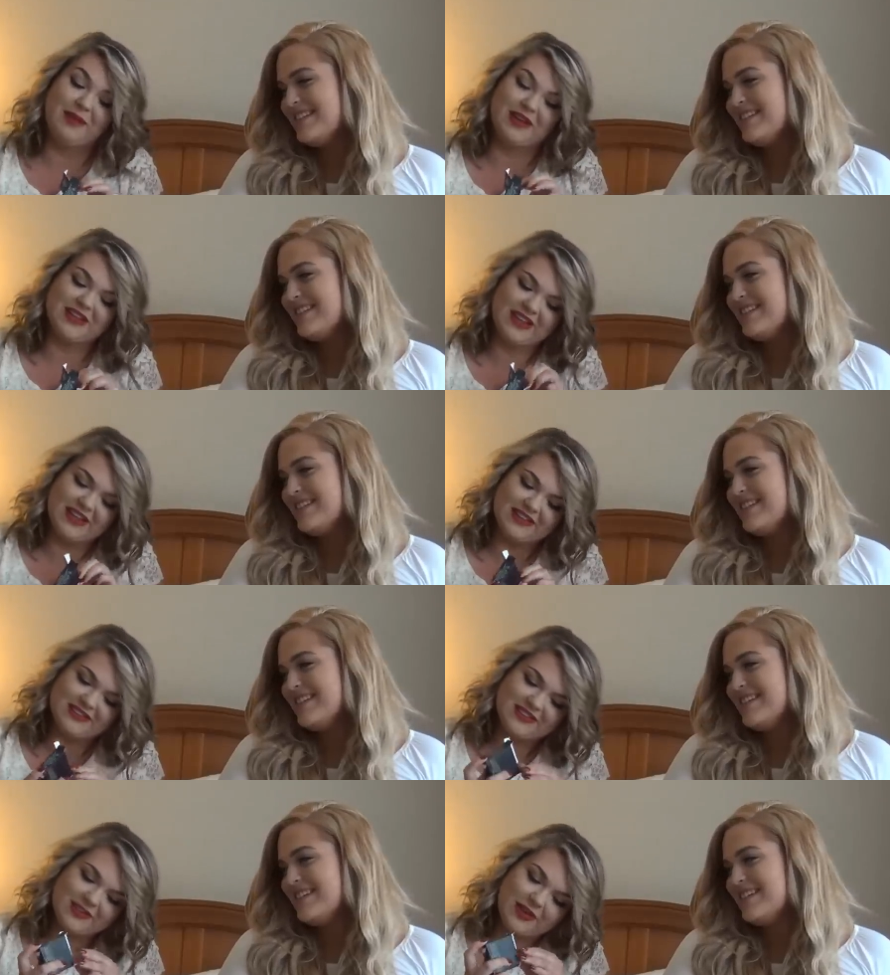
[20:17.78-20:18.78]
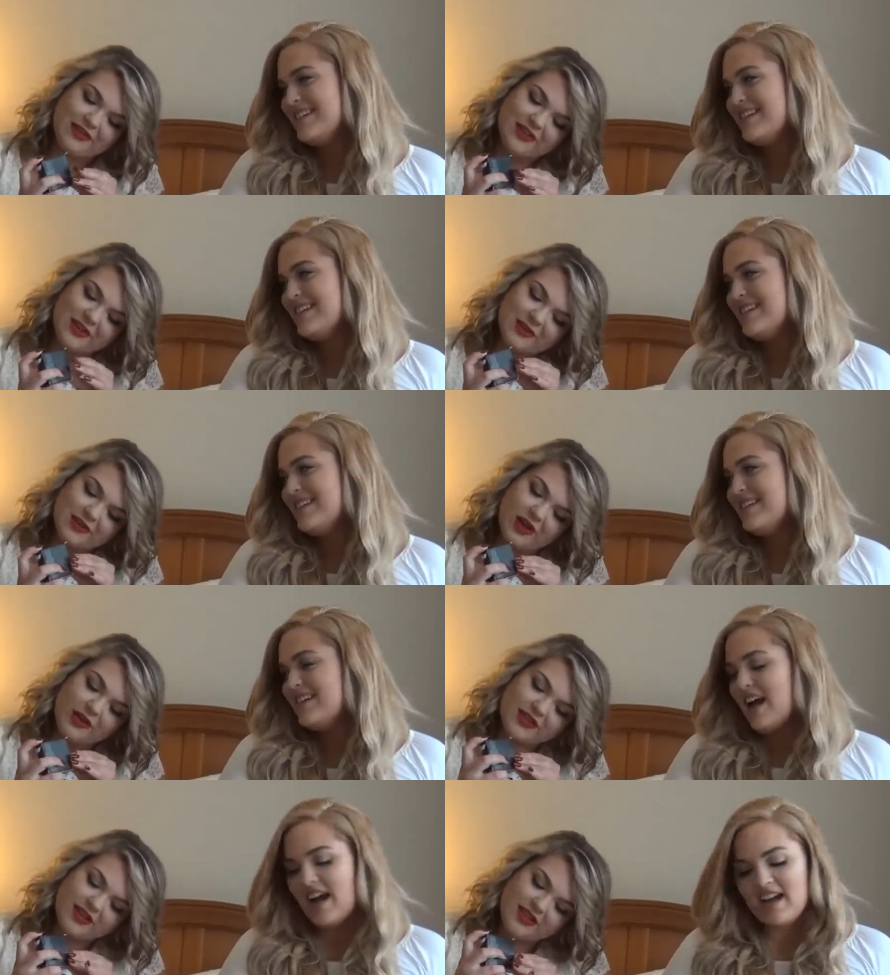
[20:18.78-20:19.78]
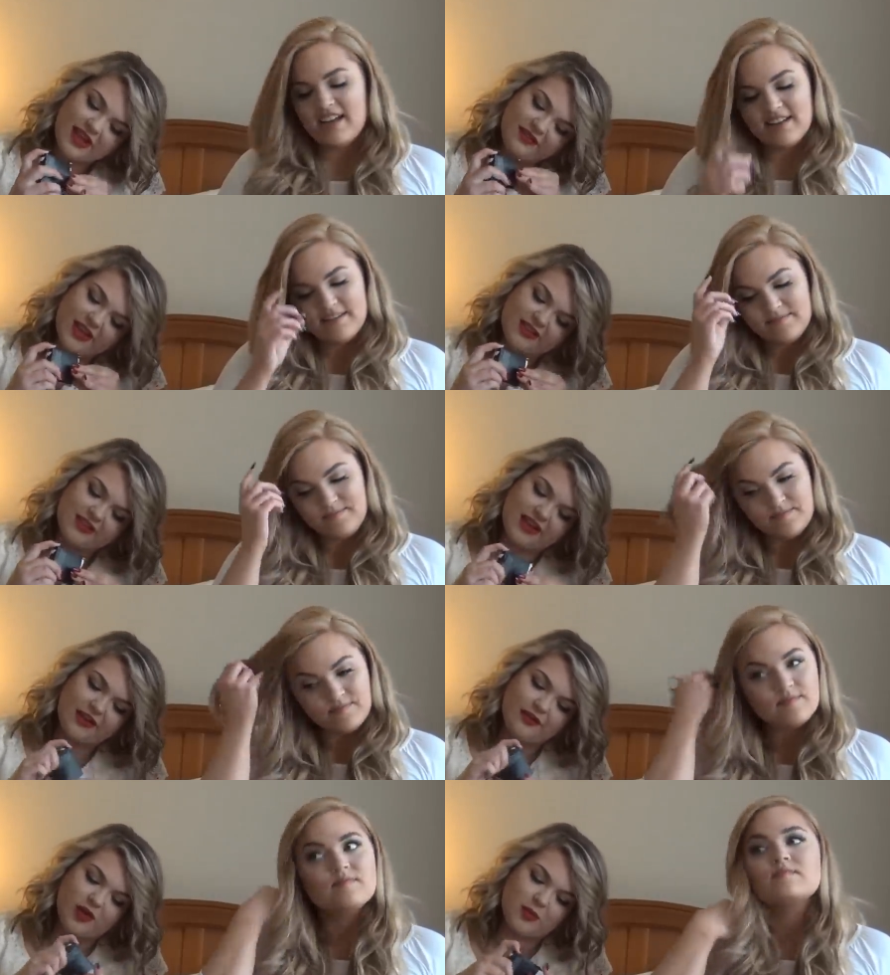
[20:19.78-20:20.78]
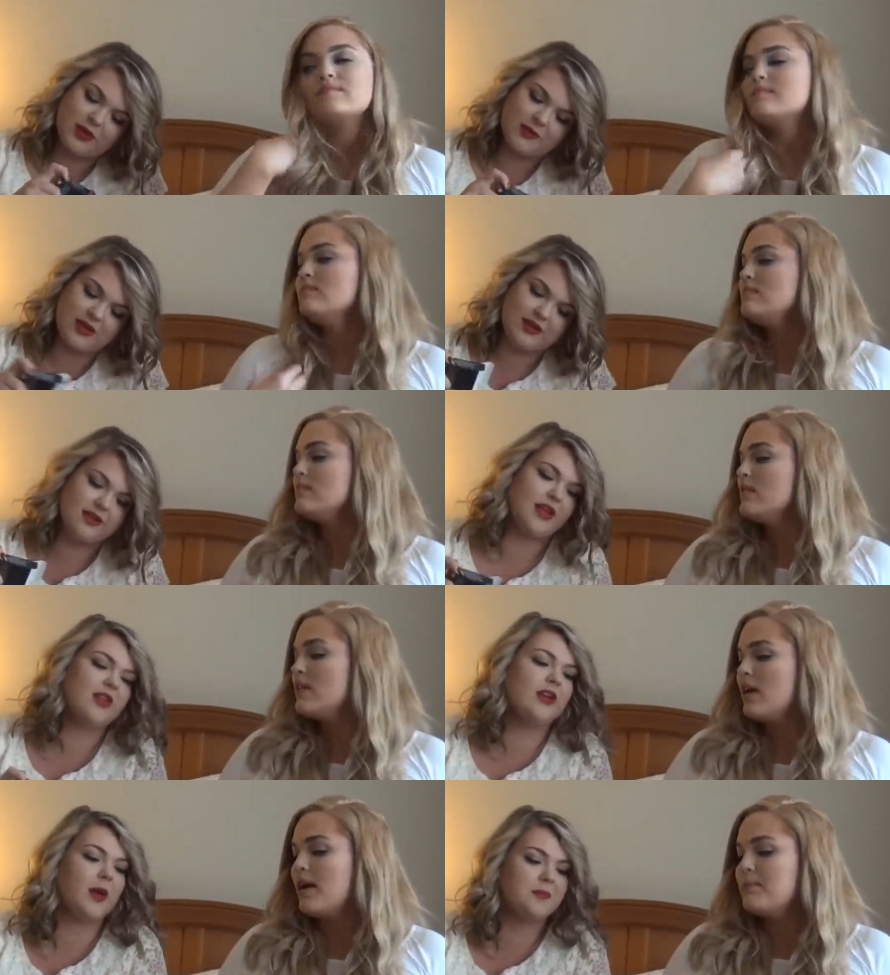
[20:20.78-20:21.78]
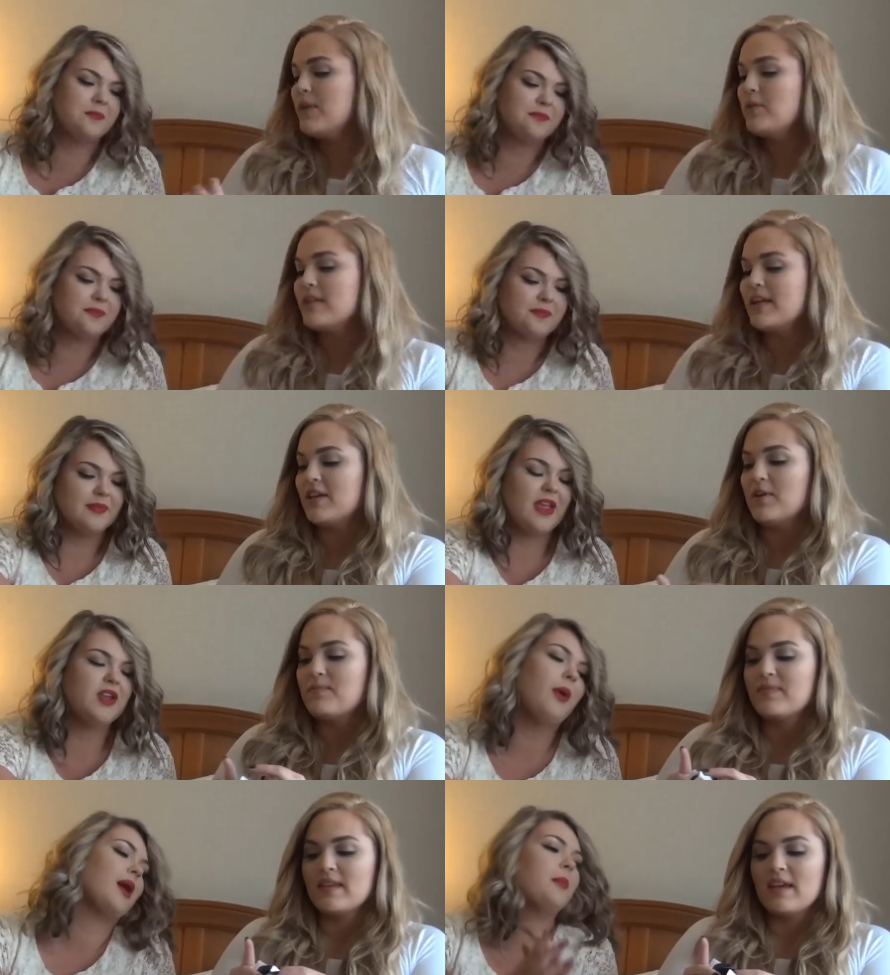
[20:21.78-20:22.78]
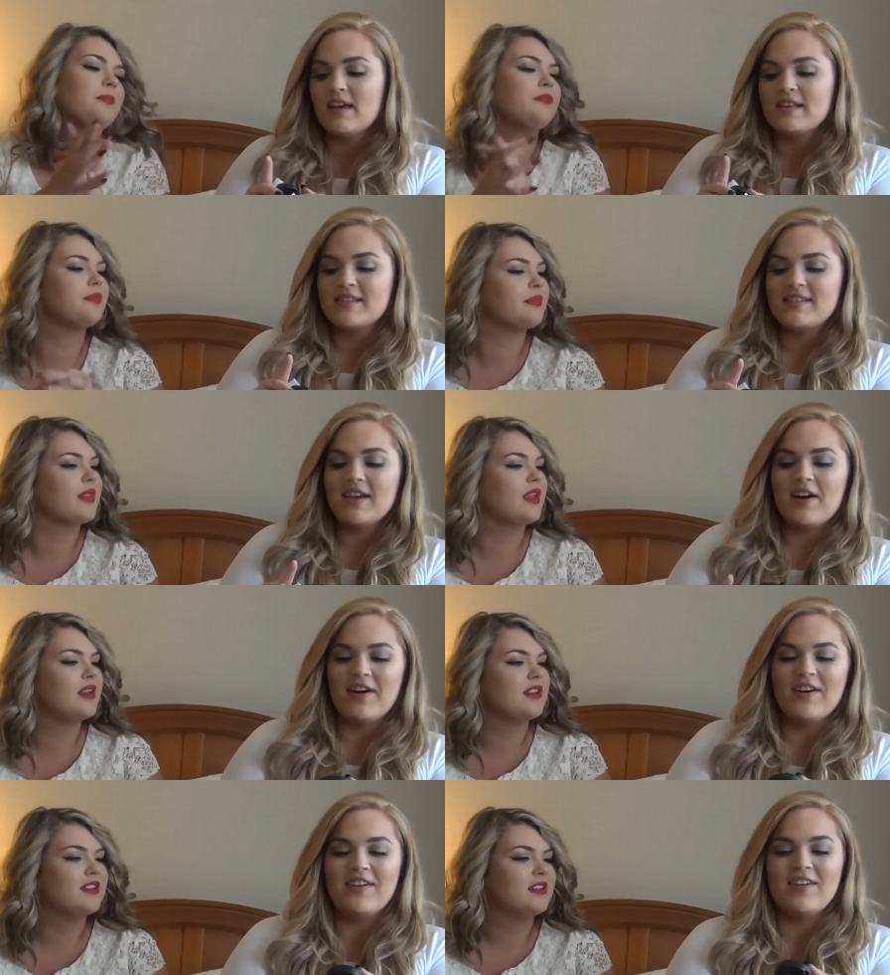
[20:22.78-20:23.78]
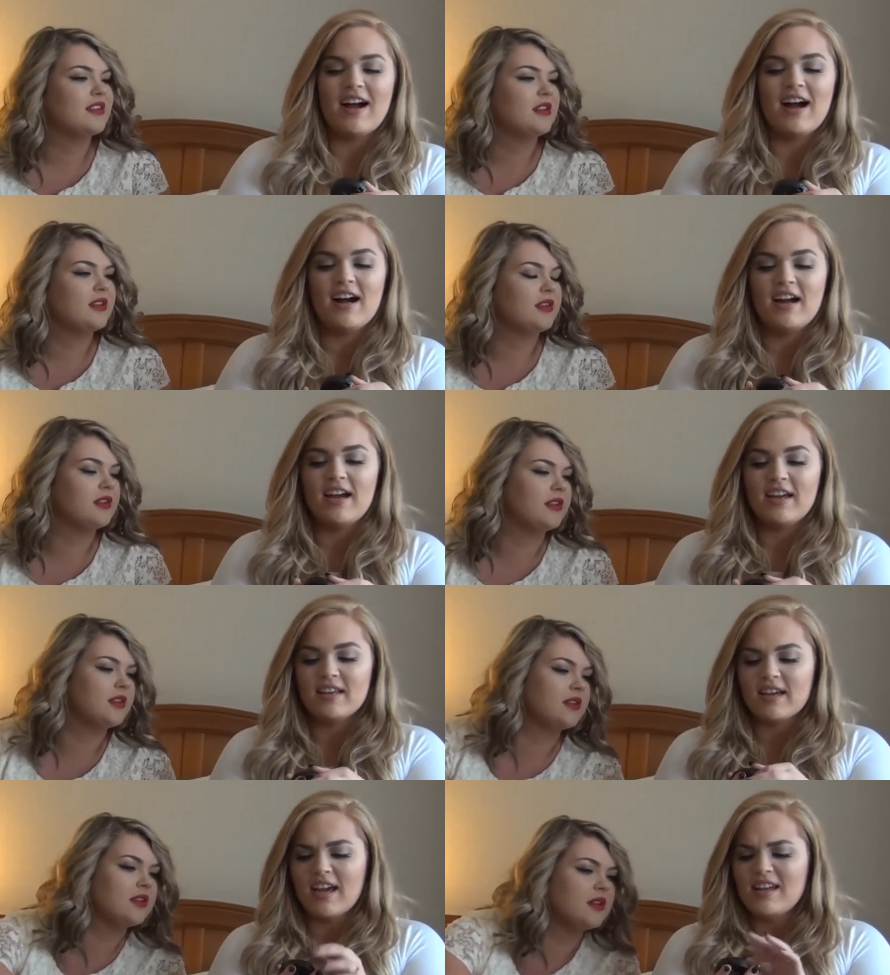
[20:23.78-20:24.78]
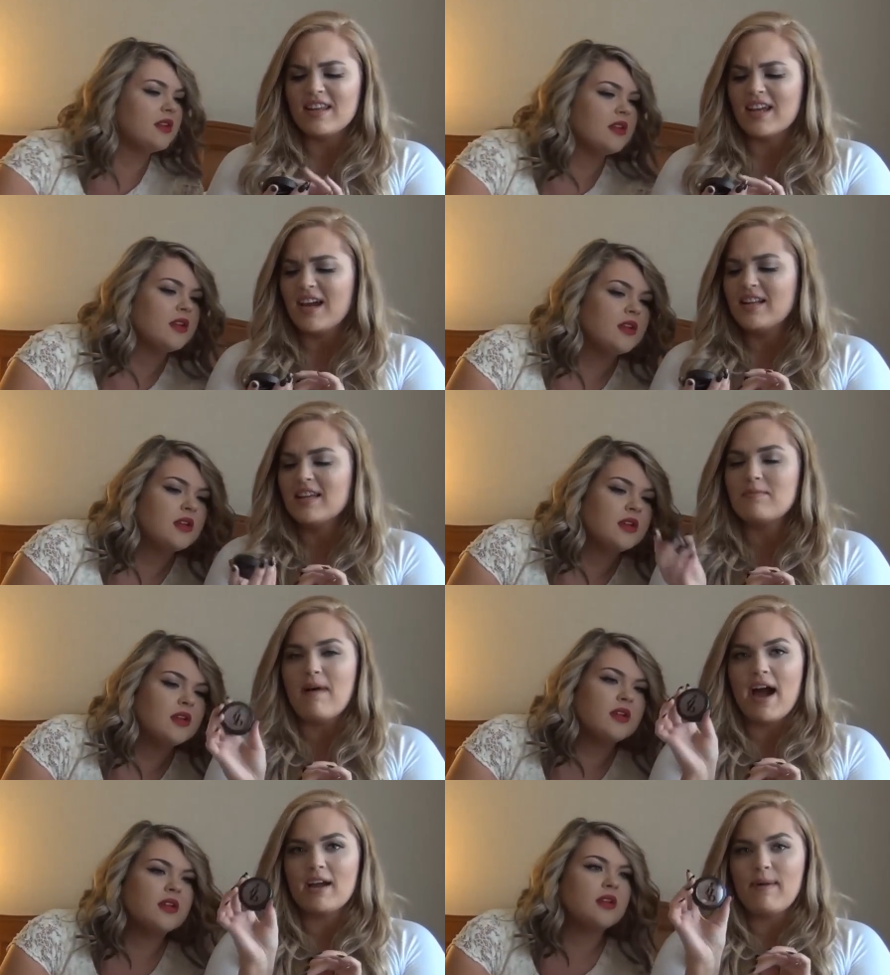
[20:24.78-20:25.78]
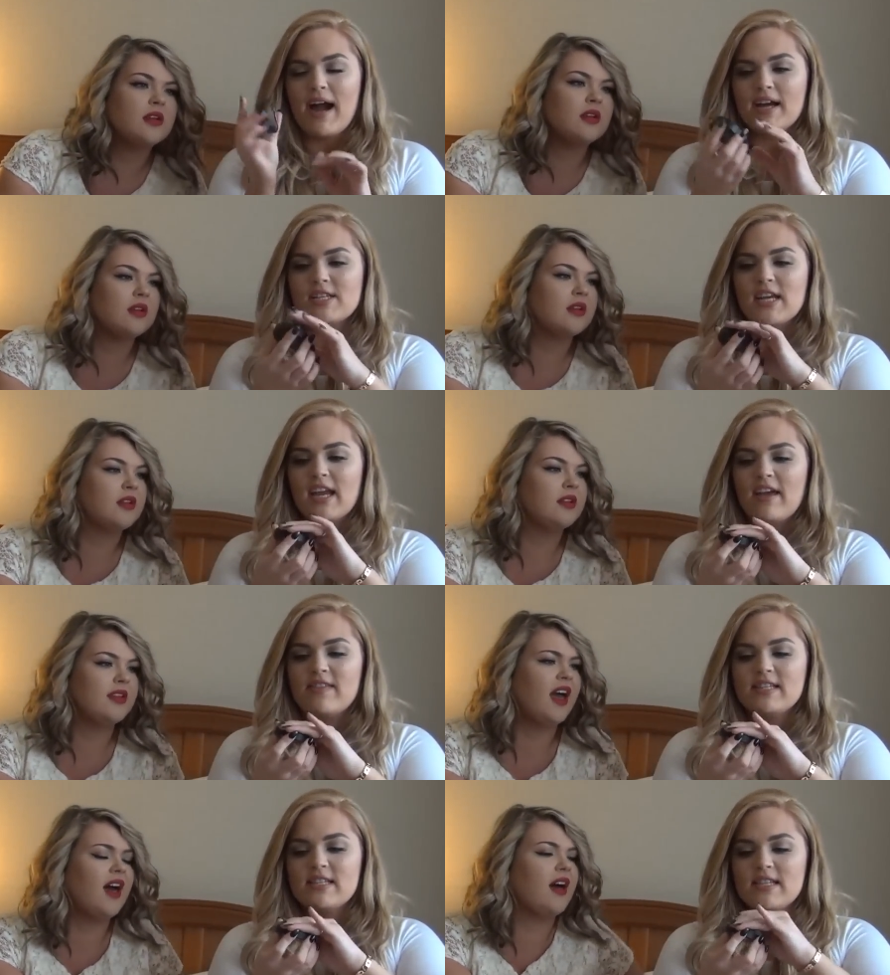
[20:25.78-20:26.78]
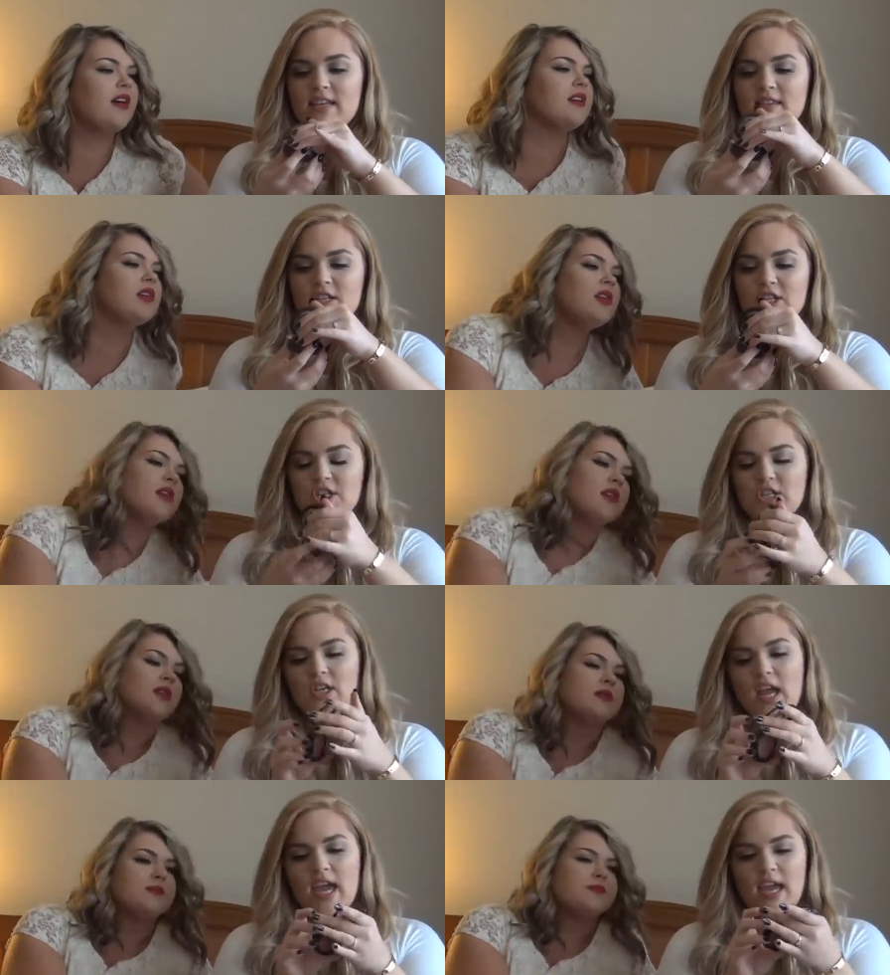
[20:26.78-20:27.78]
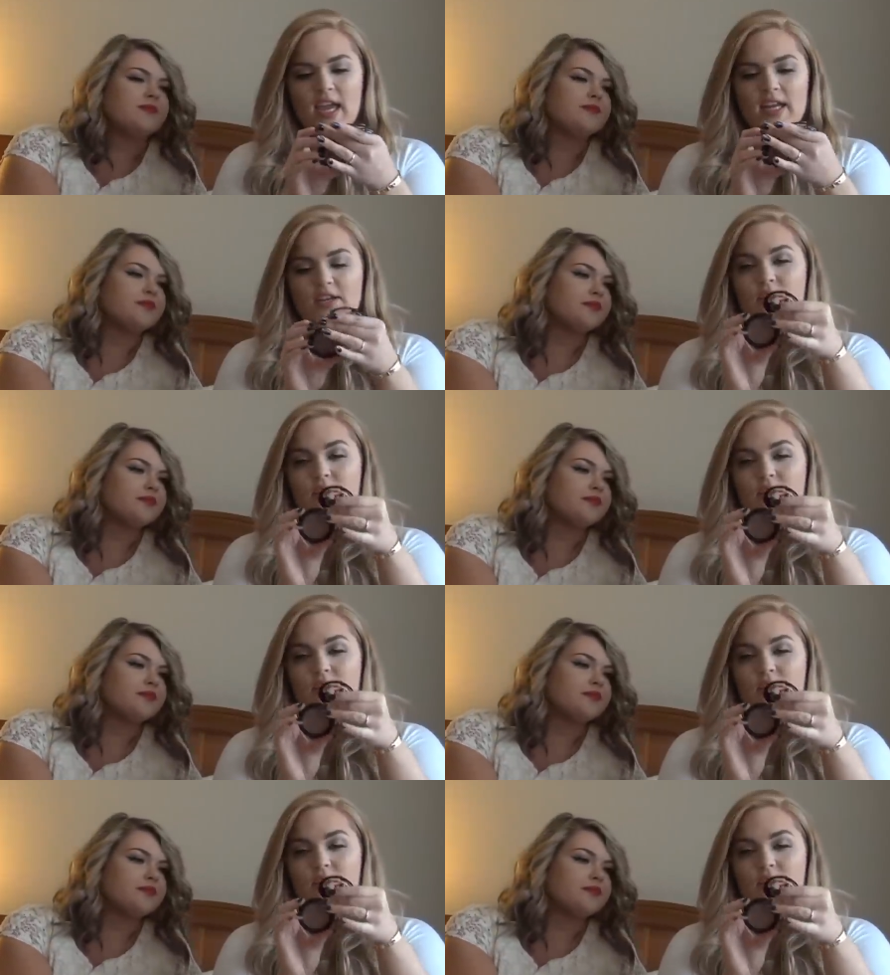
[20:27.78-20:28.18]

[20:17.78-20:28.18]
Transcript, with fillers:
Speaker 1: barely there, so I feel you. Oh, it's because they have like the styrofoam around it. Okay. There you go. Oh, thank you.
Speaker 2: You're welcome. So, again, like kind of like MAC packaging, and this is in the shade